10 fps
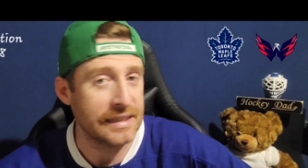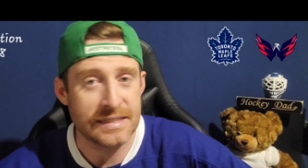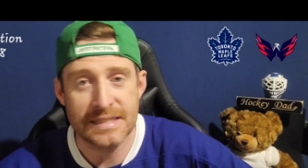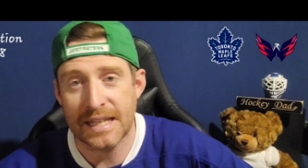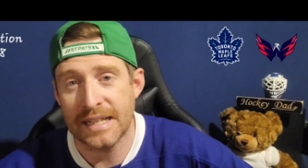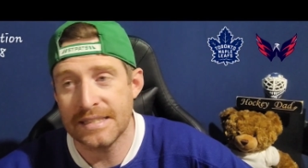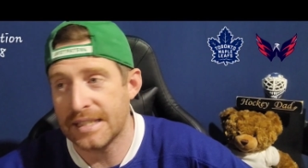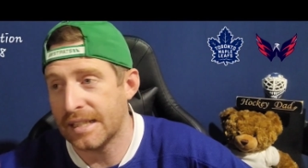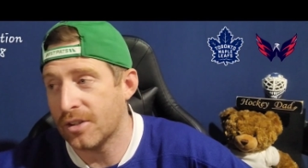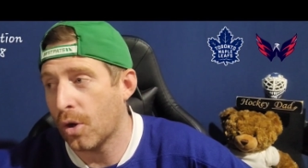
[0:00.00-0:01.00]
and then
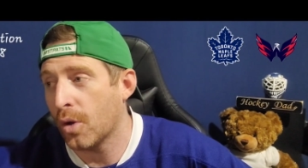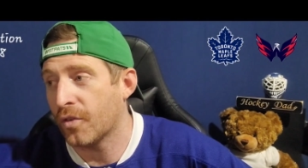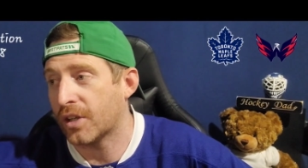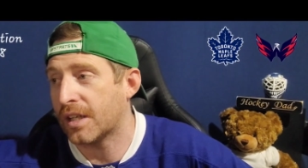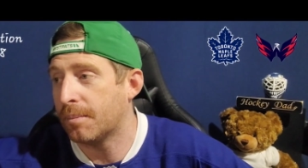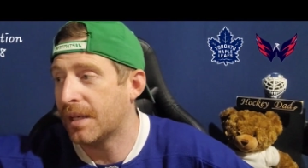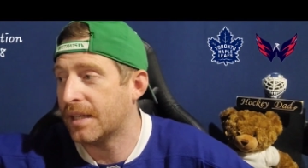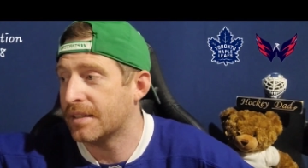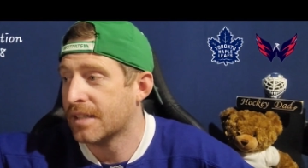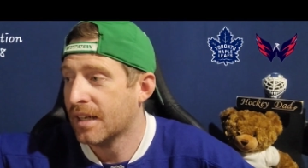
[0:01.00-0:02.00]
Sandin
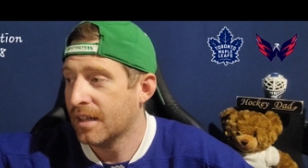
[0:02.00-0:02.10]
overcommitted